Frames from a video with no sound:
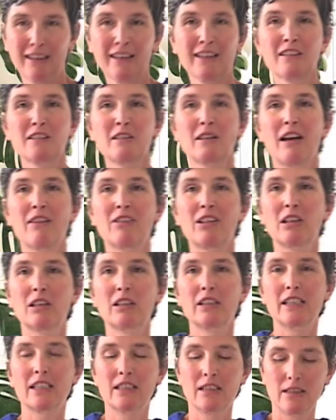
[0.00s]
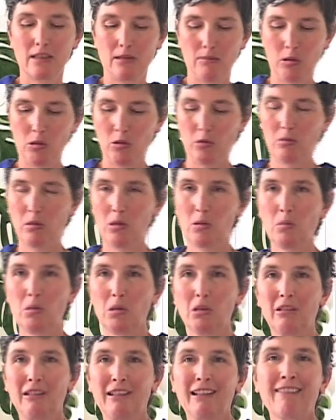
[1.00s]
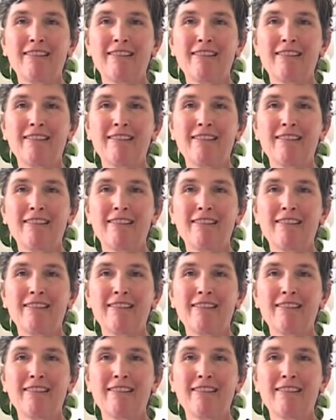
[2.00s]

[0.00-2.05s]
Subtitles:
So I have a little Nina Simone moment.